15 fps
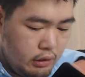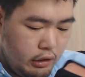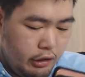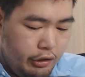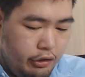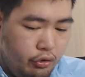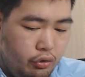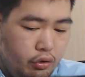
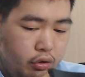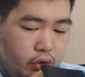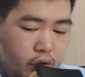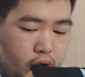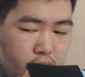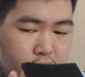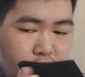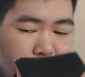your
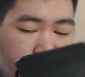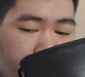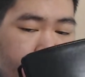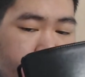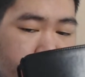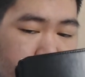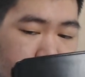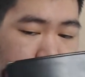
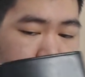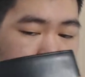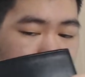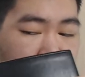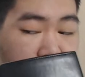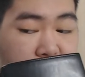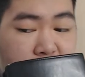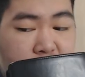lessons
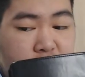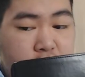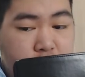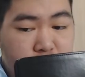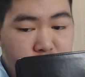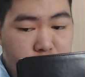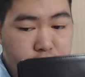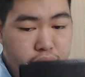and
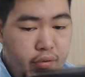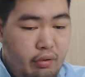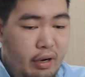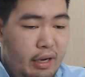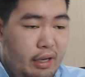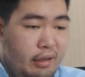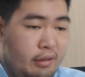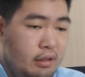your
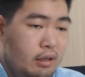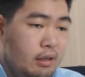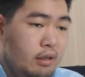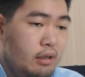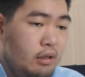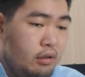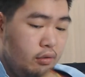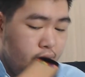prayers
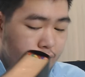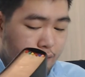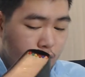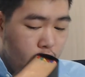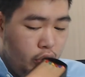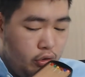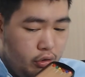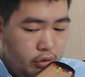
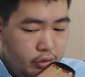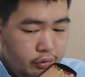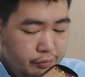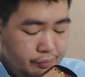for